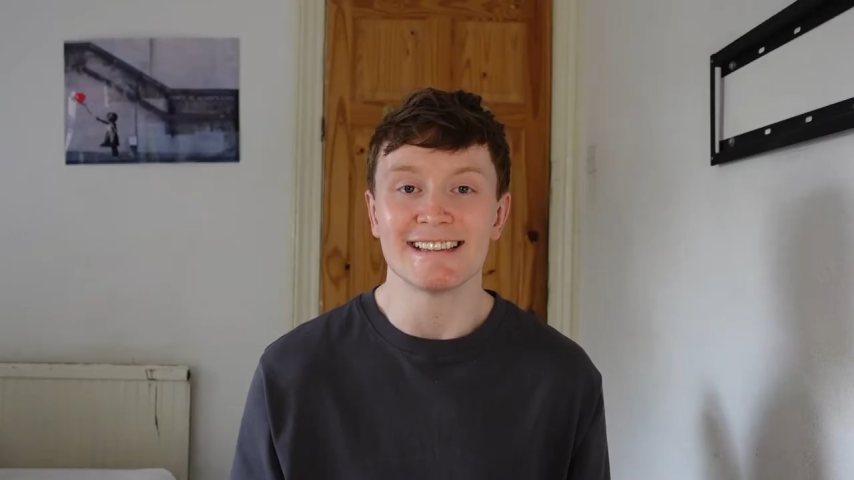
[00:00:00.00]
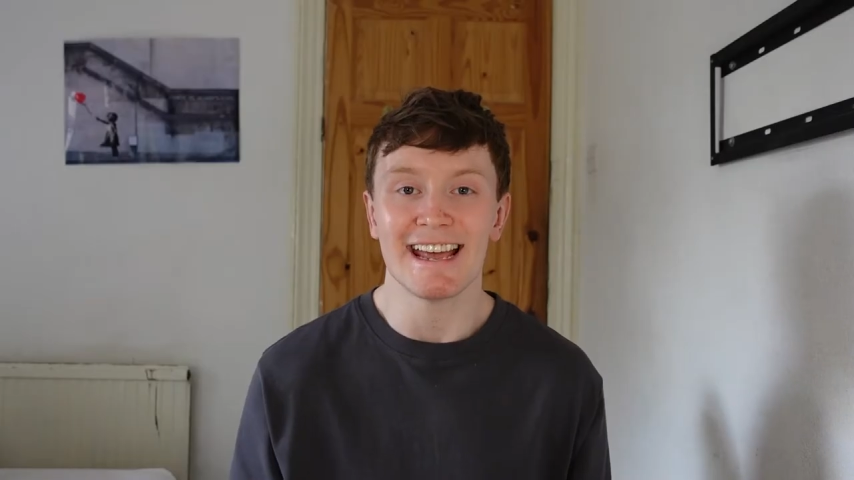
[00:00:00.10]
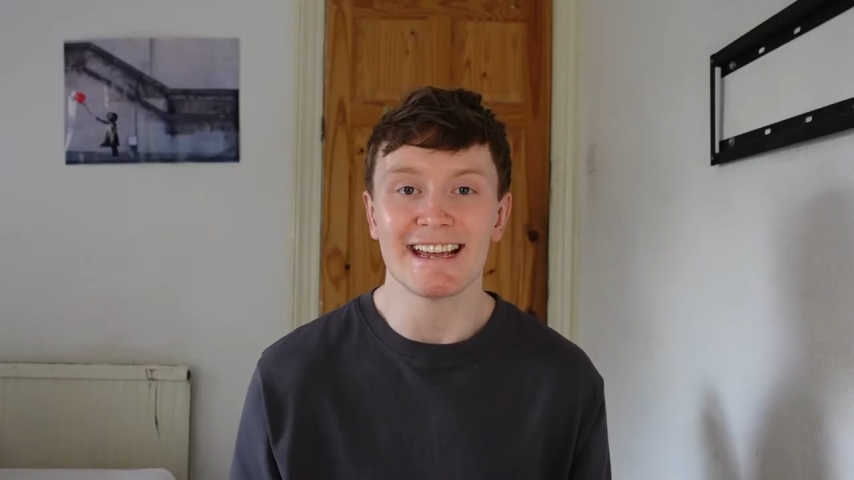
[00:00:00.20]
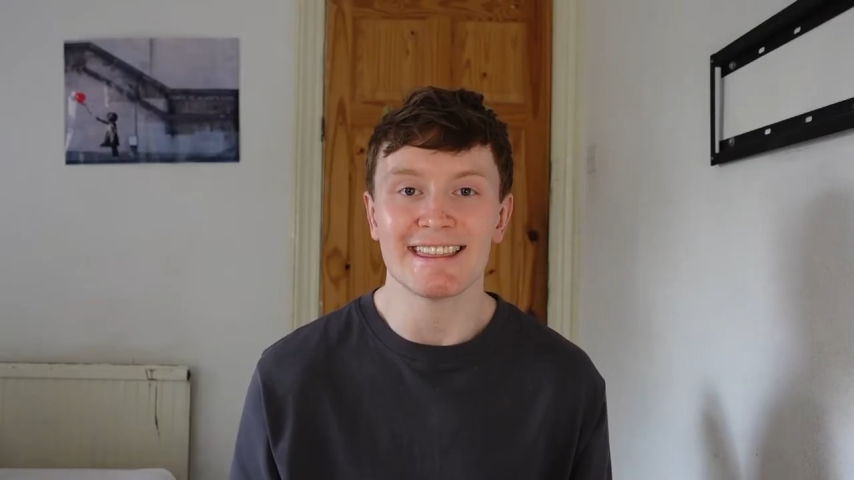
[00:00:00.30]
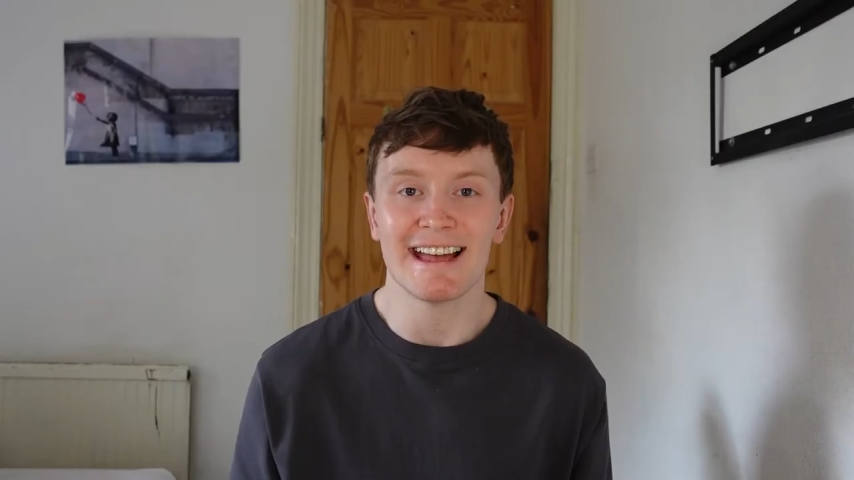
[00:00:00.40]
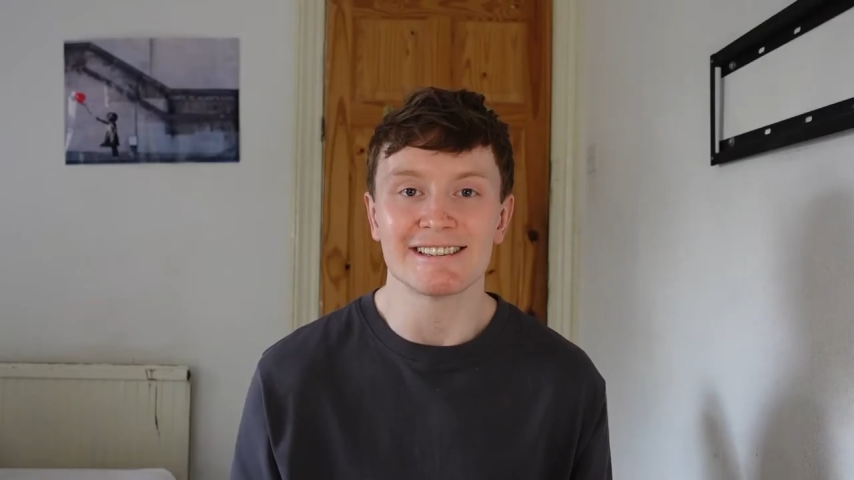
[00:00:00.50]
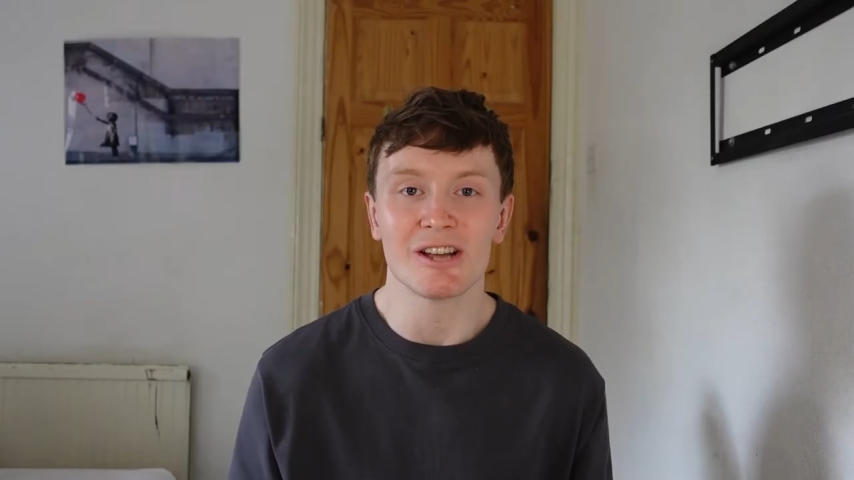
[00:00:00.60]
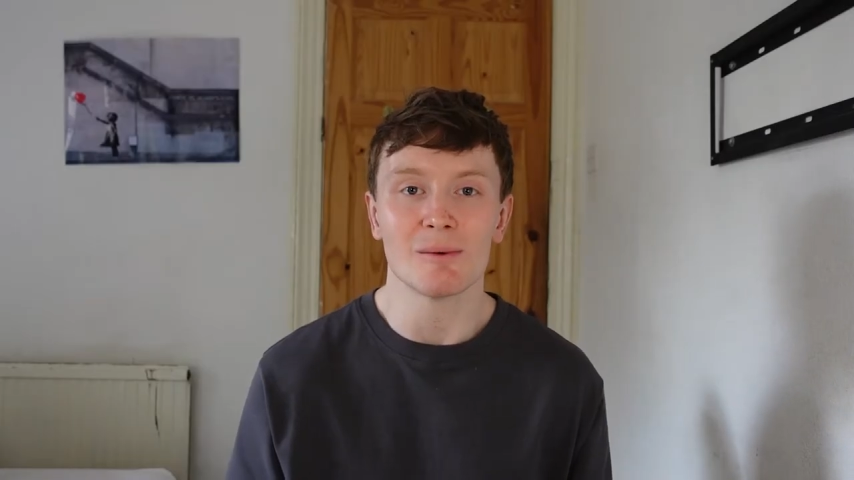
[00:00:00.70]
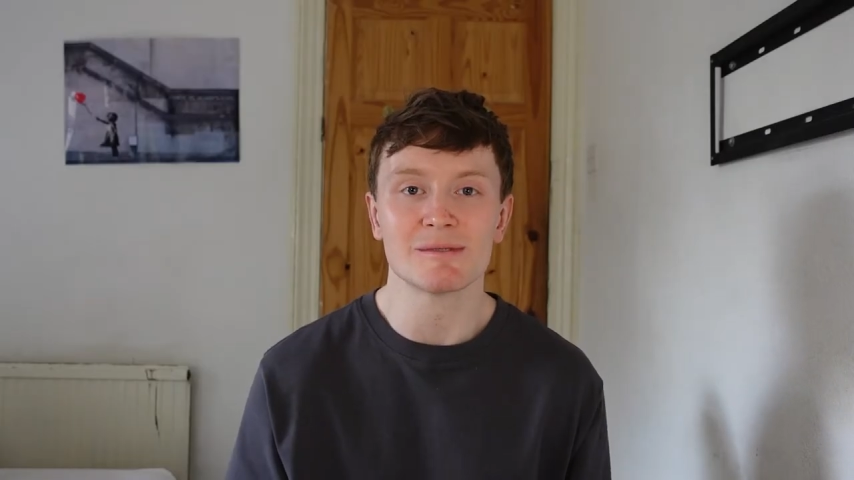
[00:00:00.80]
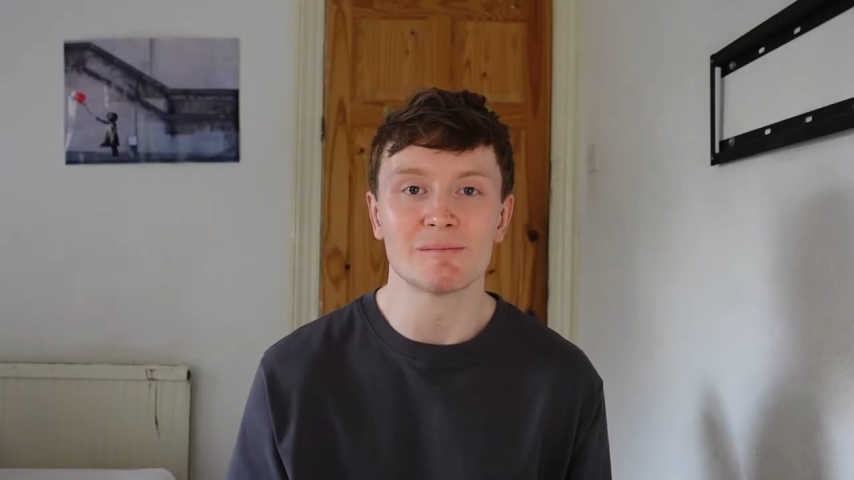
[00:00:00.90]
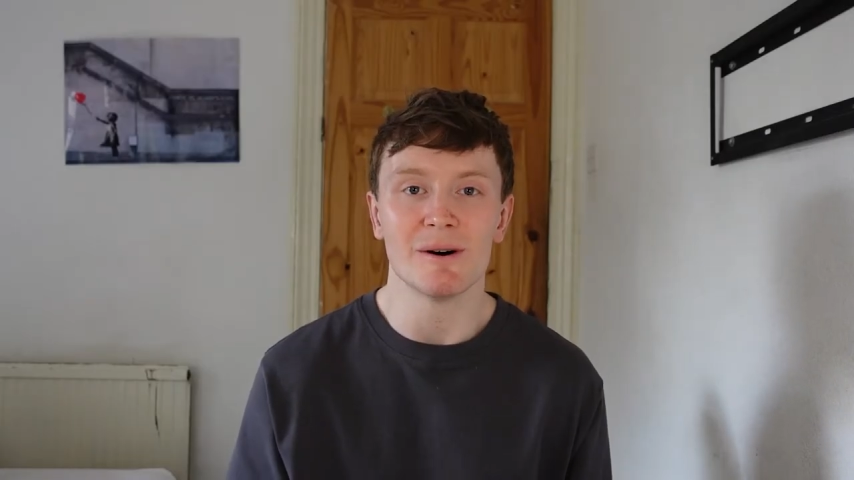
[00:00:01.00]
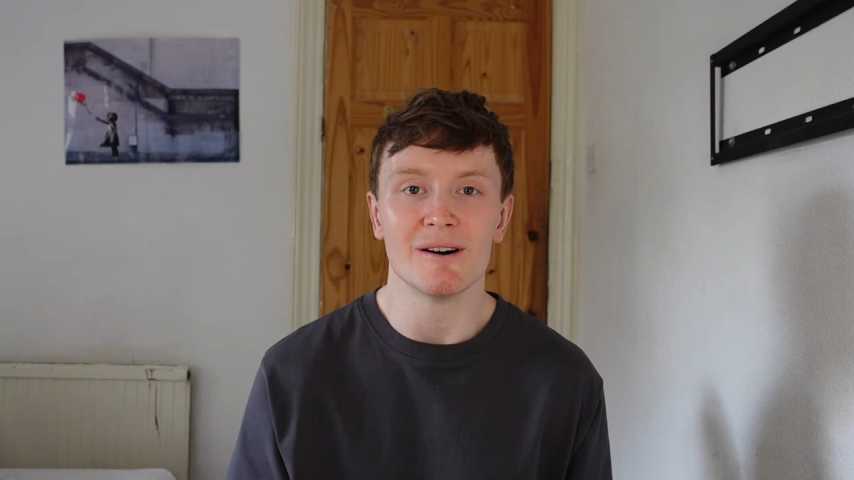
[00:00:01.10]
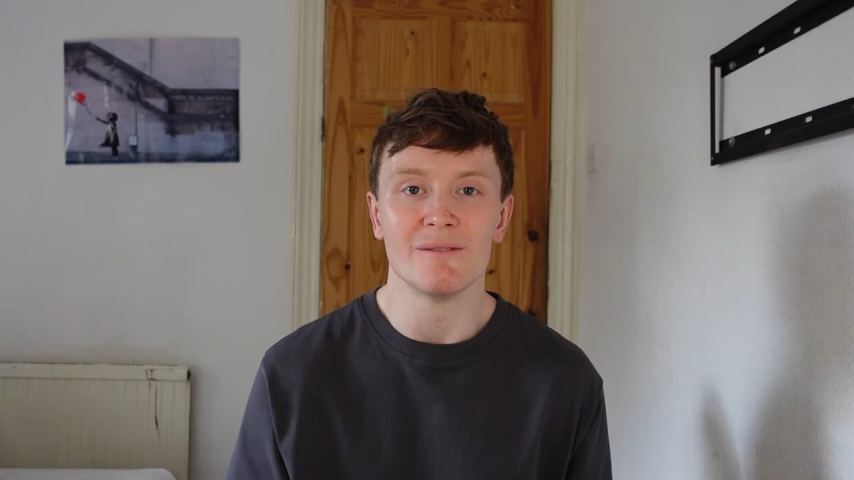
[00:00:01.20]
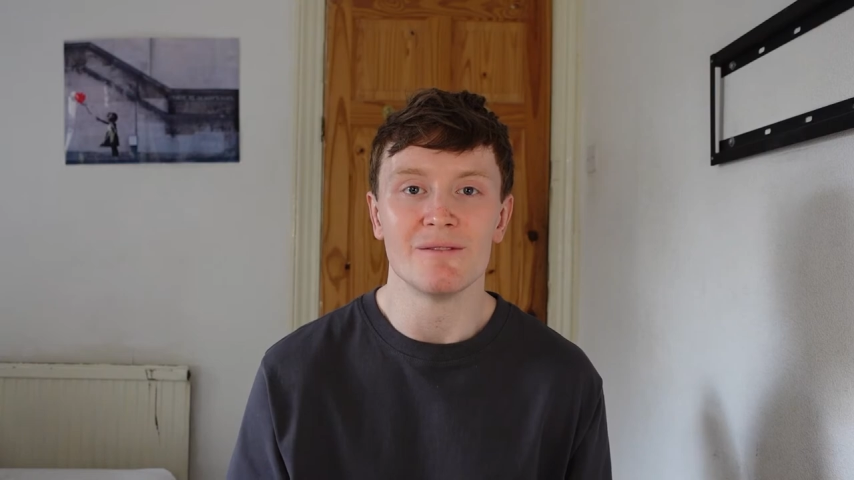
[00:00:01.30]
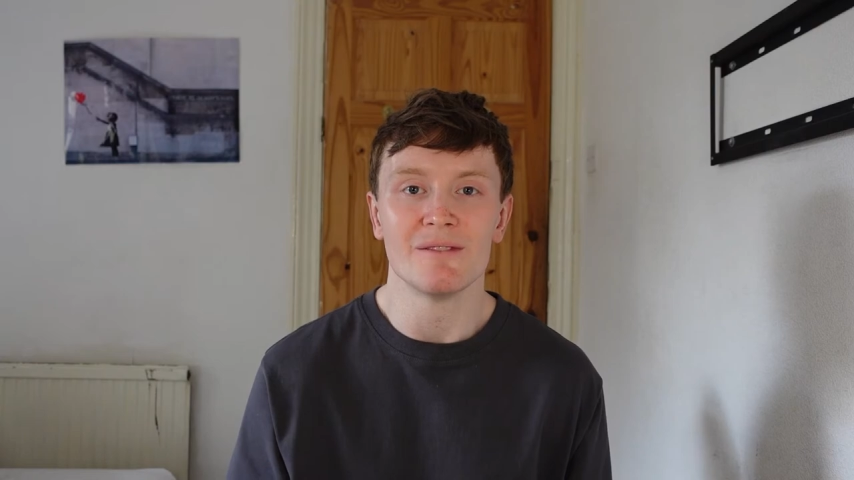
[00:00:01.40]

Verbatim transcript: taking that top spot